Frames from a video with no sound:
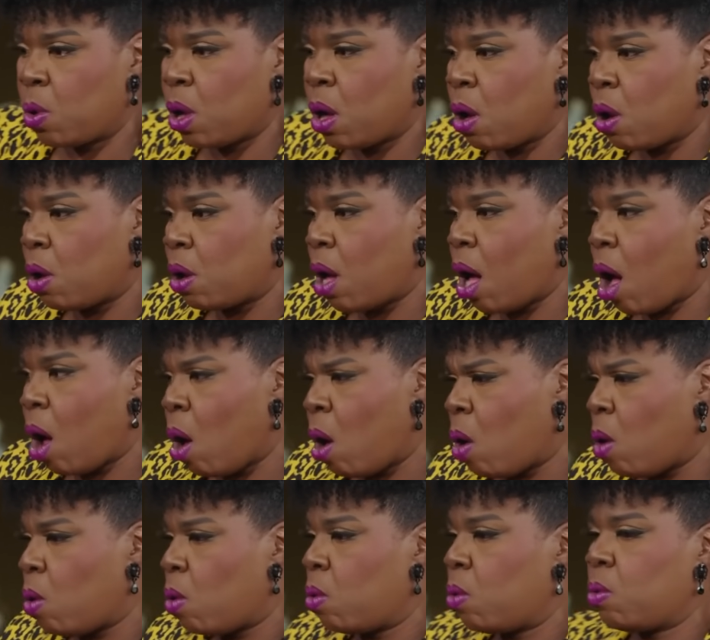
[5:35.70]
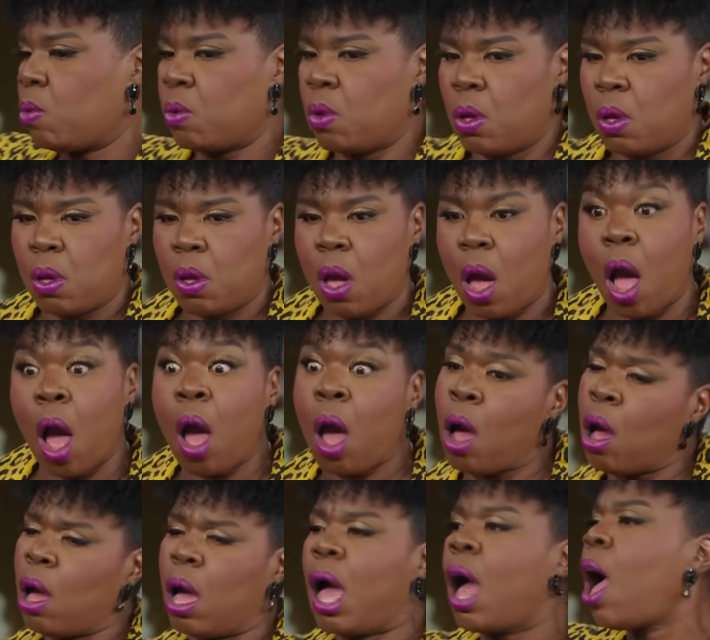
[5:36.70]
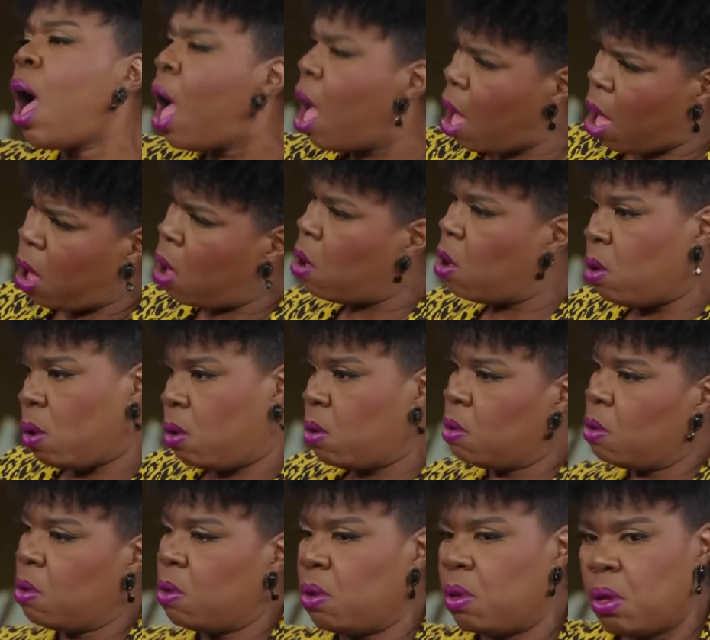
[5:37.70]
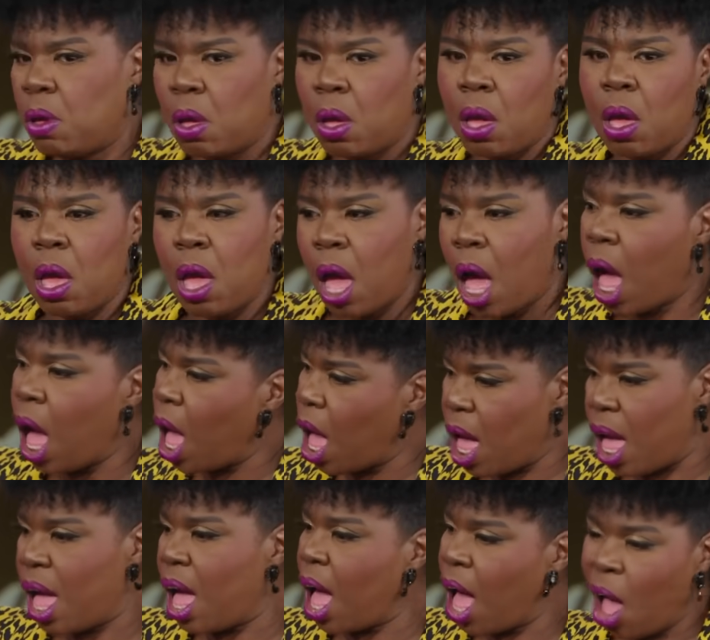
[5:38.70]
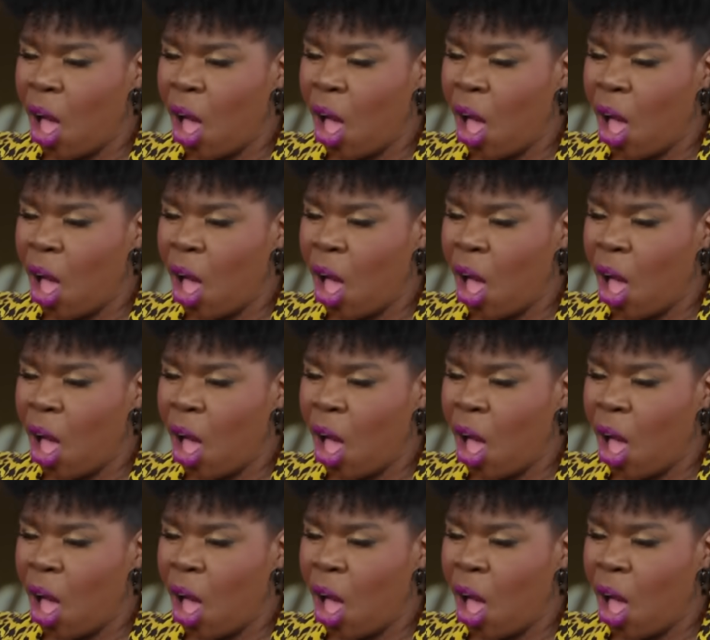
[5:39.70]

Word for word: oh, oh, oh, oh, oh,